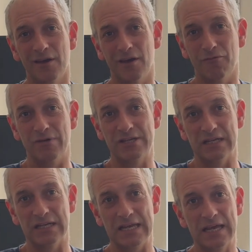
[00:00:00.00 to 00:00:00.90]

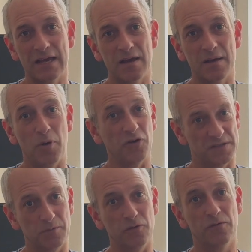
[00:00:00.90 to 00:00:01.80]
originally
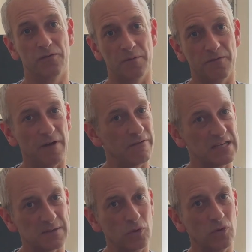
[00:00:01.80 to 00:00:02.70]
possible from very
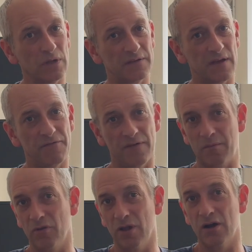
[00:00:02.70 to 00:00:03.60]
small
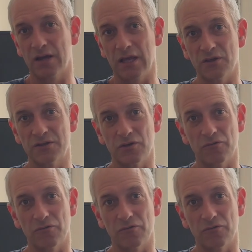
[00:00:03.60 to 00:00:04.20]
ephemeral archaeological